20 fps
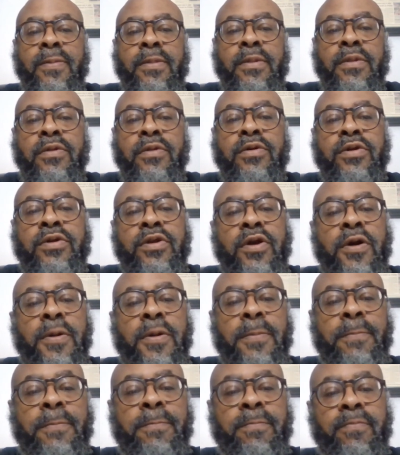Look, y'all,
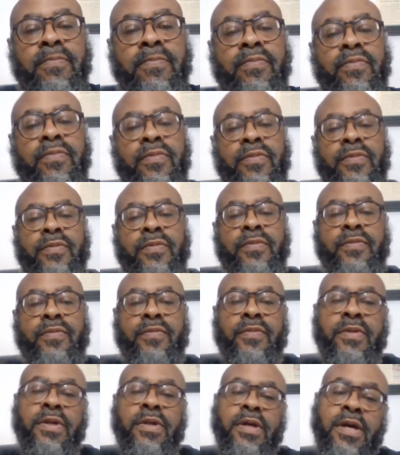
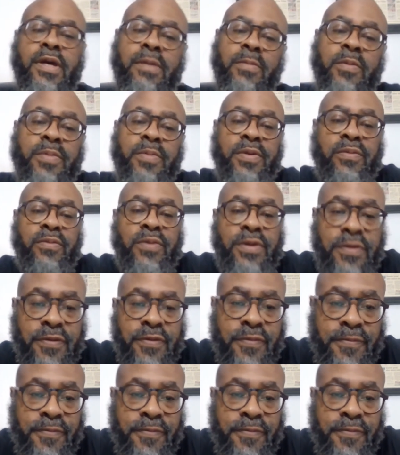I'm going to be real.